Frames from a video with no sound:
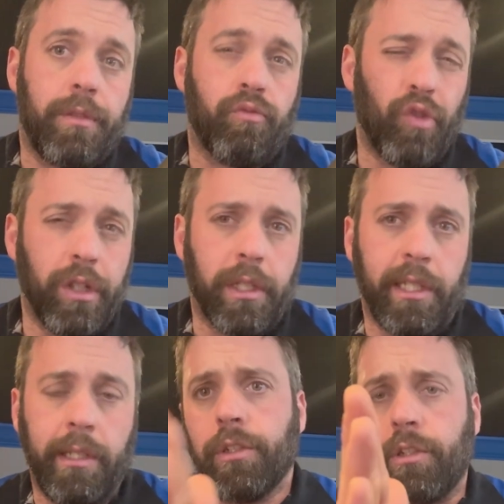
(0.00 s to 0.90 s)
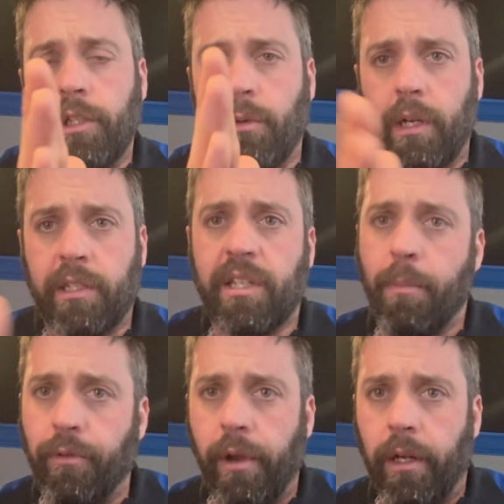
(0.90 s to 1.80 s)
really. So you wanna
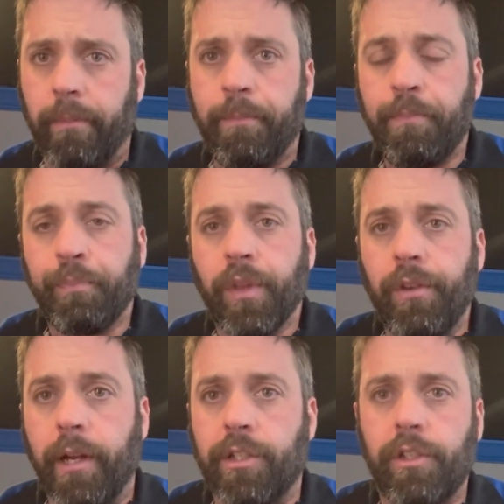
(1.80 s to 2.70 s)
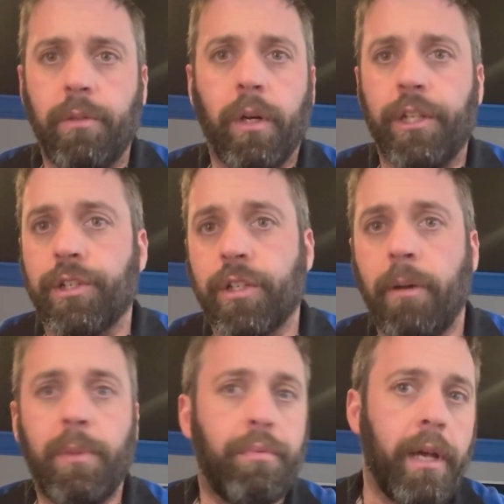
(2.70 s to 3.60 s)
separate them. Right? So you want your
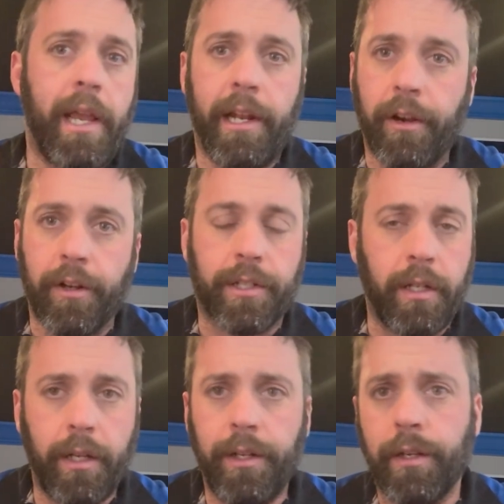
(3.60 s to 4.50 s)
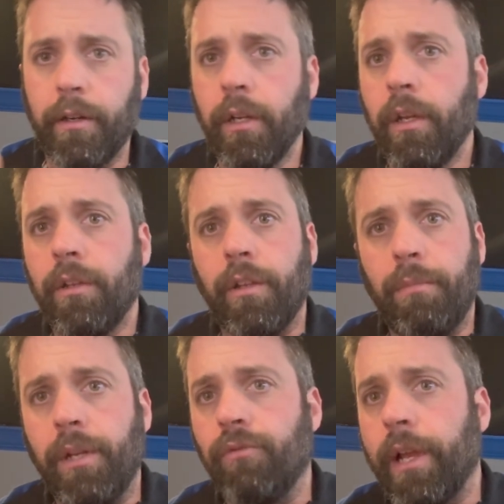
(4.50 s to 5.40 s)
sub to play 80 hertz and under, your
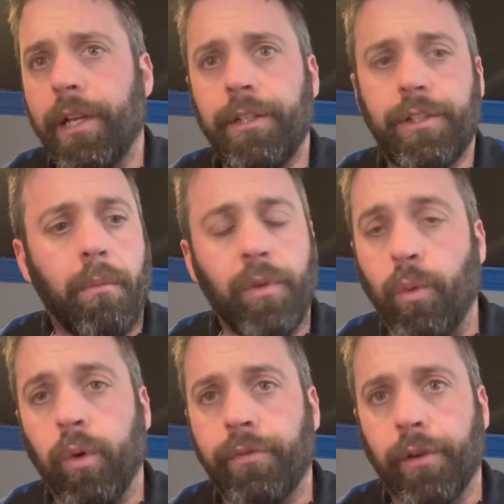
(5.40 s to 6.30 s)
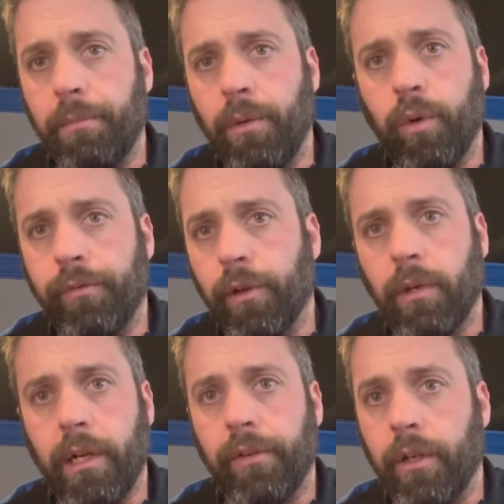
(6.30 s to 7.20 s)
mid-range, your woofer, mid-woofer,
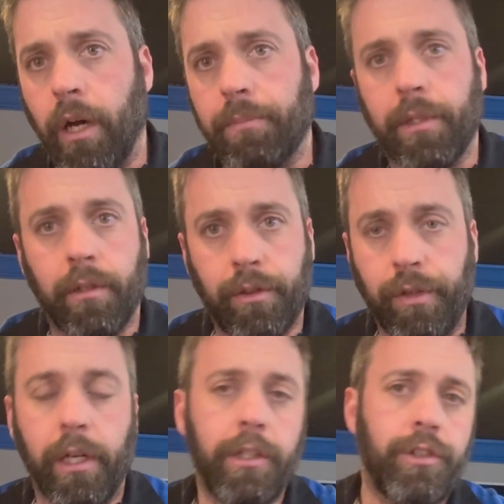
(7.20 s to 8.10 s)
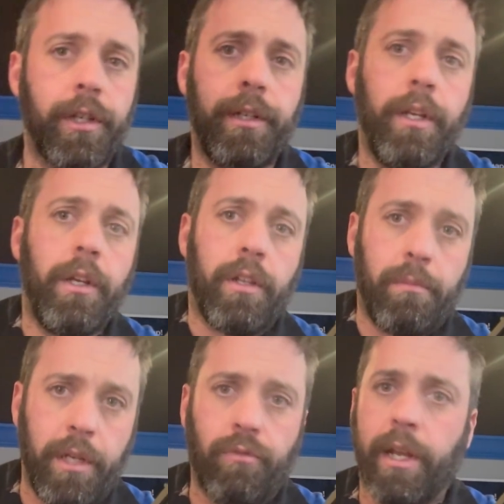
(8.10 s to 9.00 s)
whatever, up to 300, your
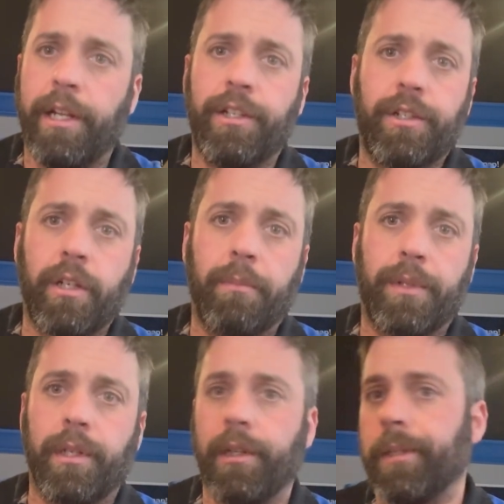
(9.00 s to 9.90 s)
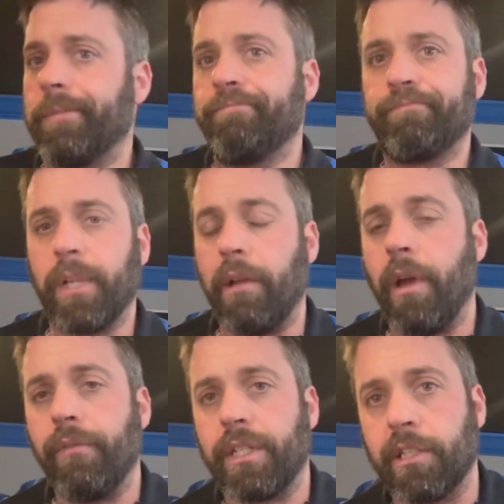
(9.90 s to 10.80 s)
mid-range up to,
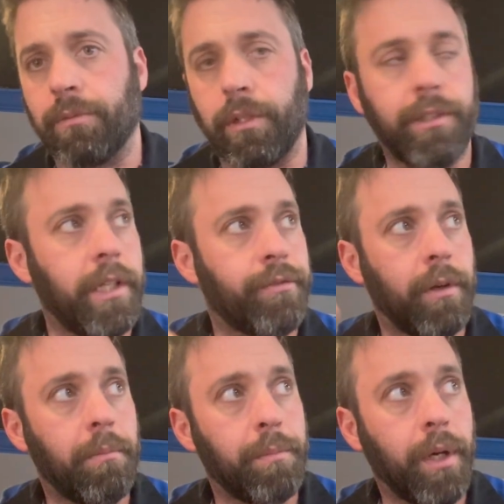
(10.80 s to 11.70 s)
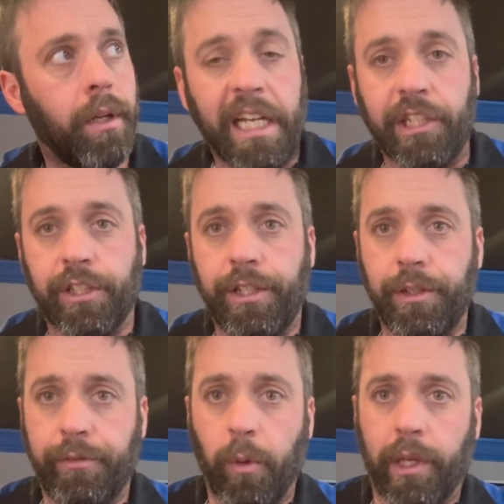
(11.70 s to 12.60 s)
every system a little different, but I usually do
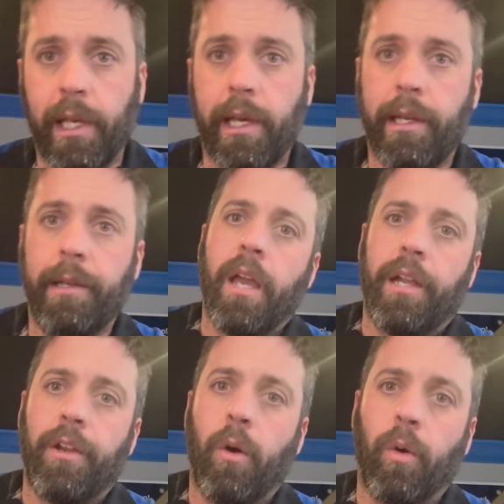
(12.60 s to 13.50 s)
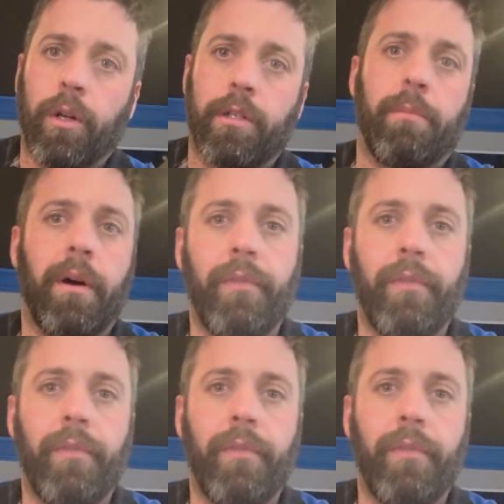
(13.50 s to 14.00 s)
4K, and your horn's above